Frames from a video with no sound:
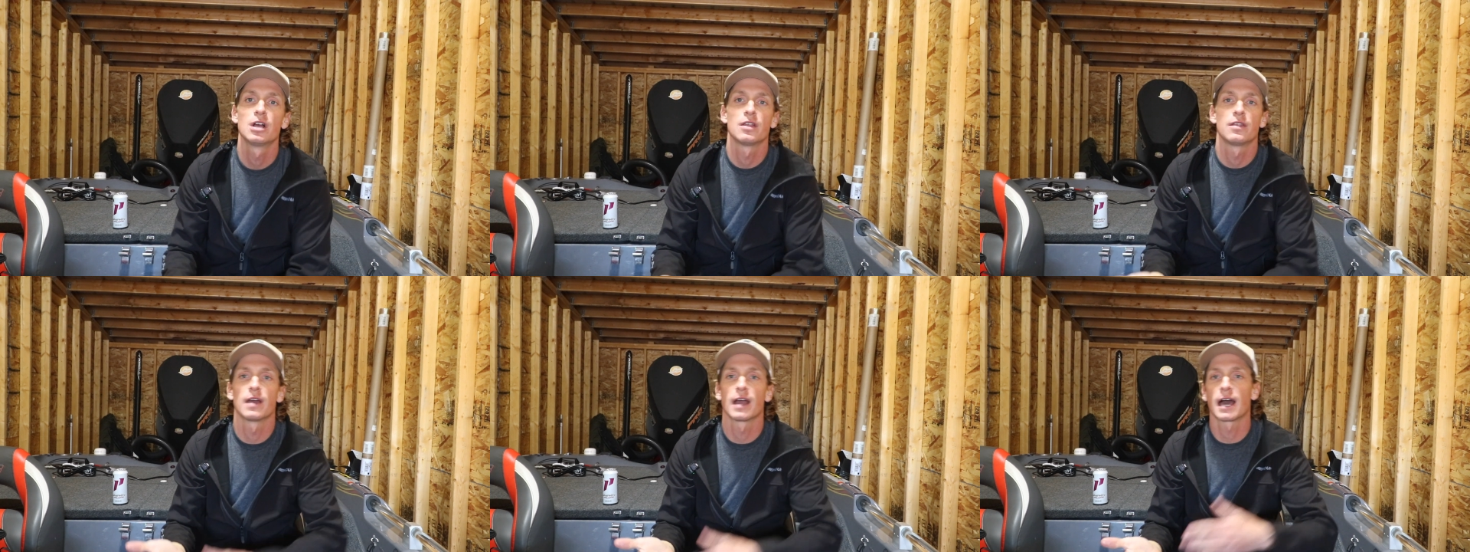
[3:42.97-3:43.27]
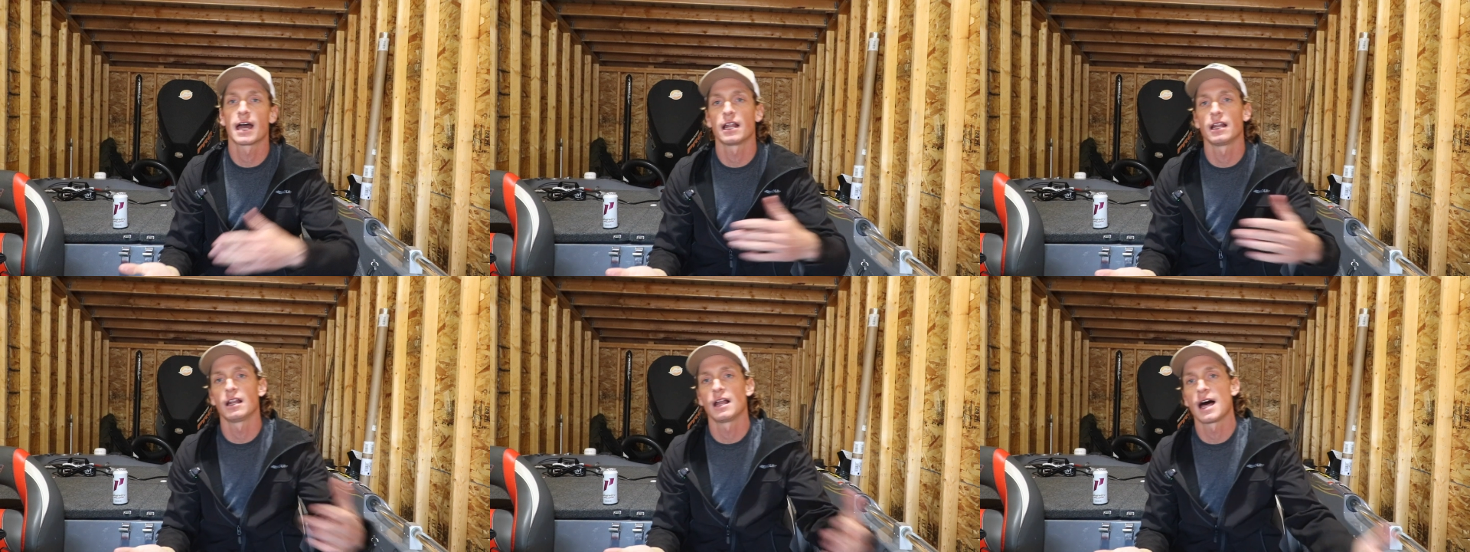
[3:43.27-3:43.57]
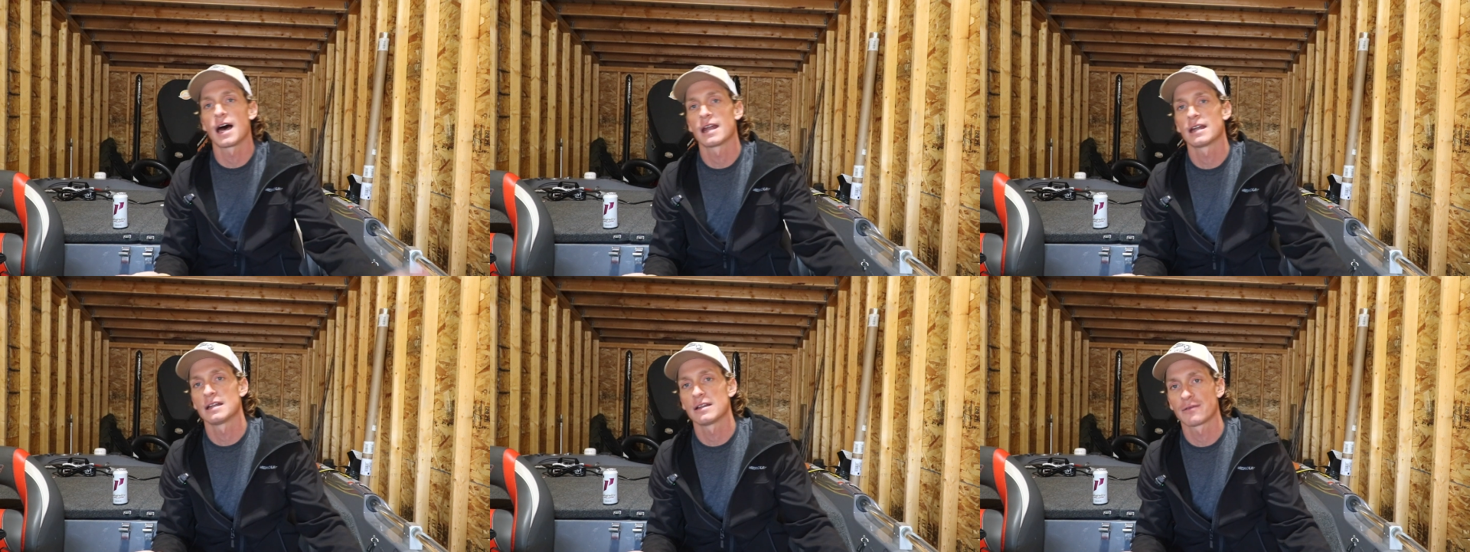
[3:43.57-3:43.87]
They got a
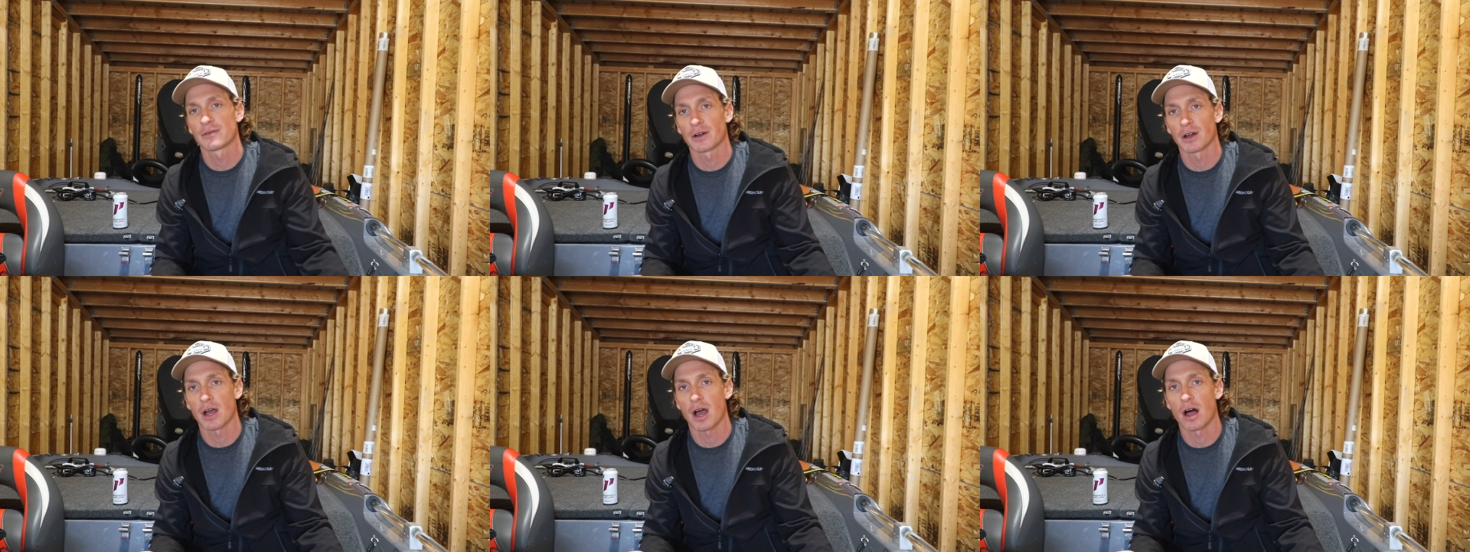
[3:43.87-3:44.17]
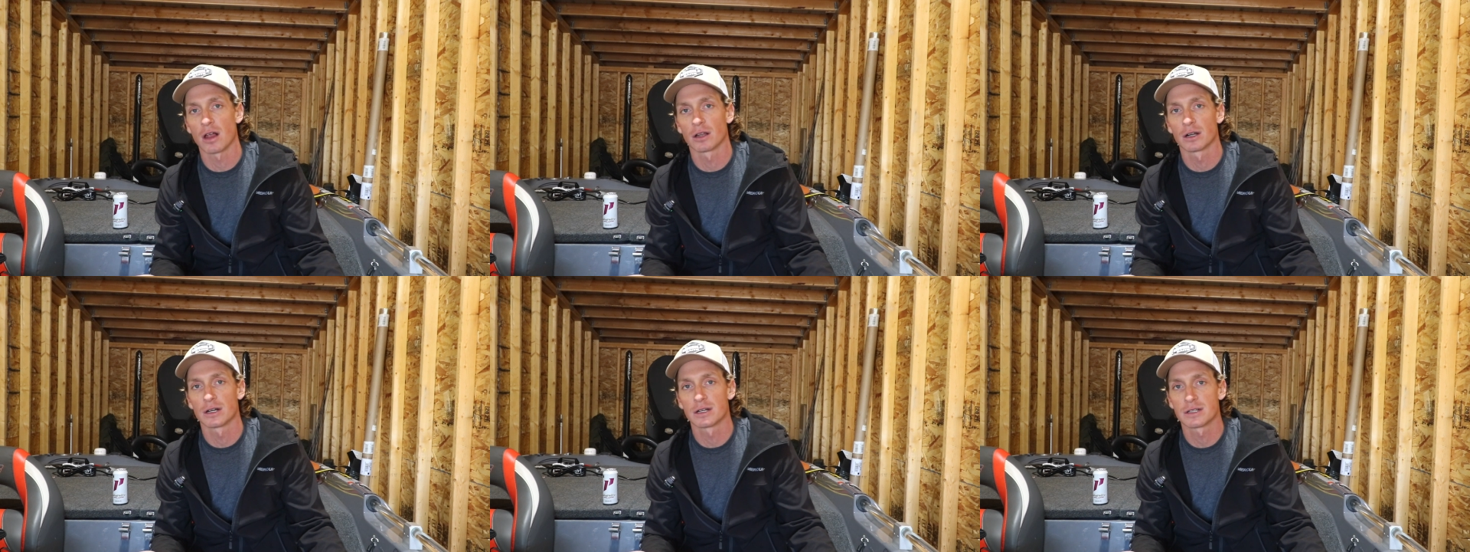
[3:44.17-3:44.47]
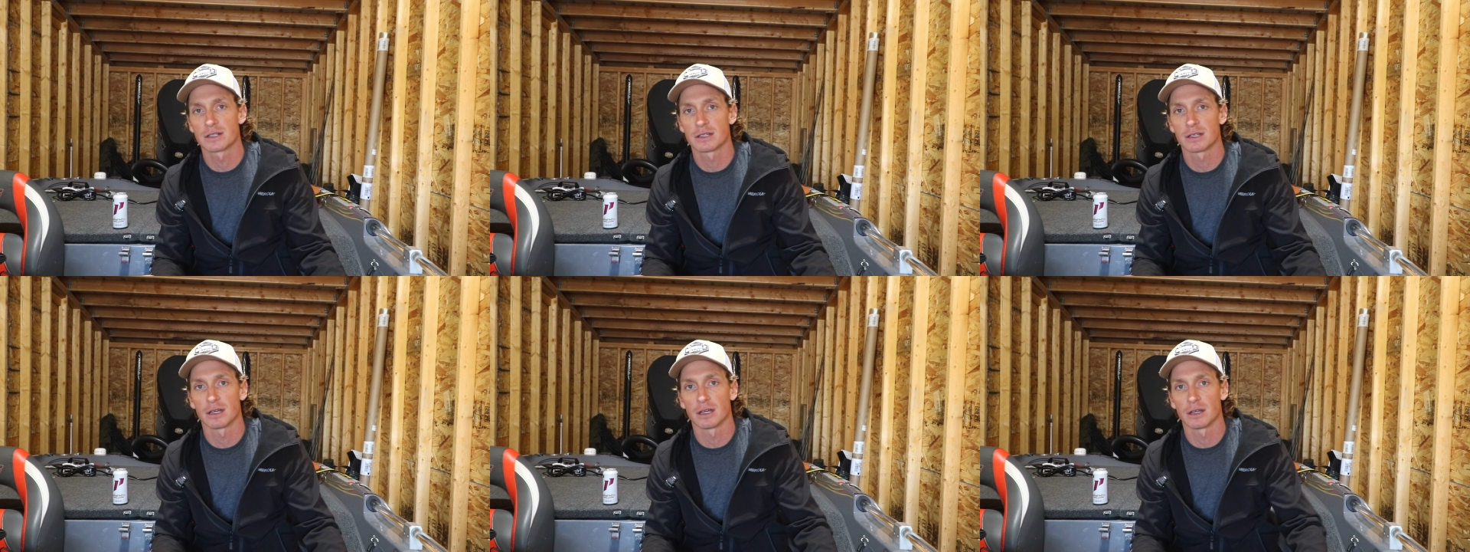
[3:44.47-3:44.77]
lot of different
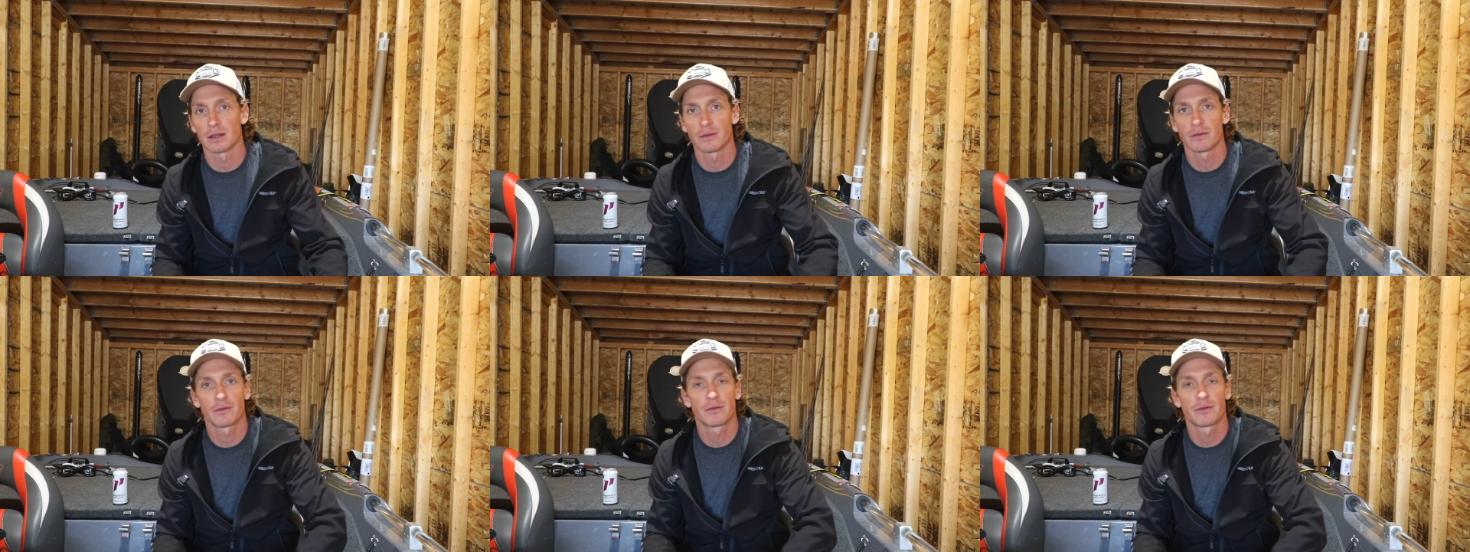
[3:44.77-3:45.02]
colors to